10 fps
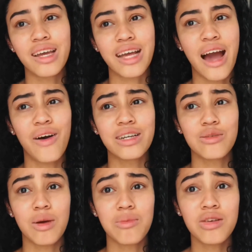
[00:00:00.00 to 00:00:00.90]
Like how I
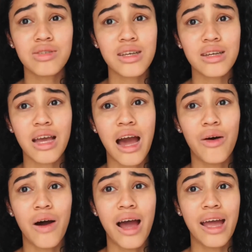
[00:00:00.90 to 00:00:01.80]
do my music,
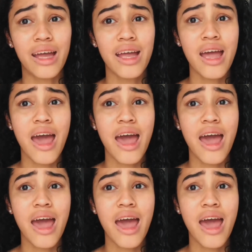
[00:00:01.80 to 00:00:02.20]
how I